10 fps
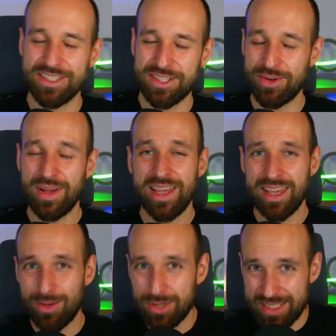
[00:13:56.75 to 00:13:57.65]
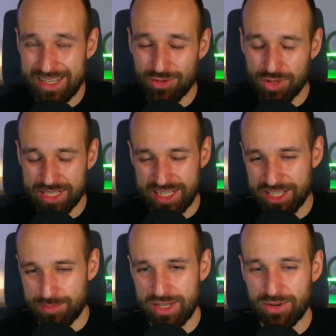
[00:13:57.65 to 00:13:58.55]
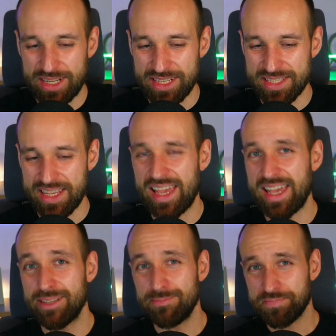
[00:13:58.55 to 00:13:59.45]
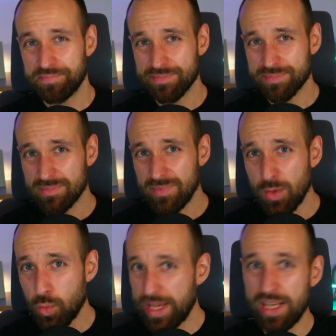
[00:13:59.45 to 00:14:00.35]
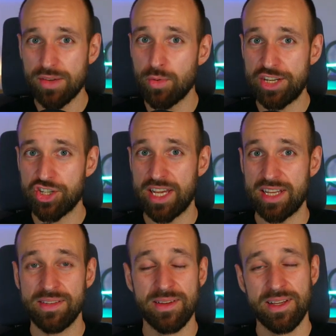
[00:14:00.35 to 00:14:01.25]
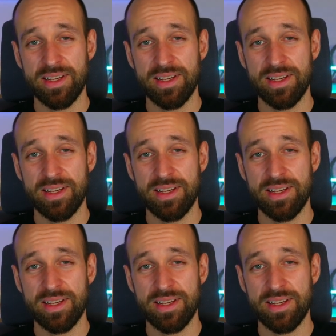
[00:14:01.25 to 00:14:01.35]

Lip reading: So it was an interesting experience, and we had a great chat.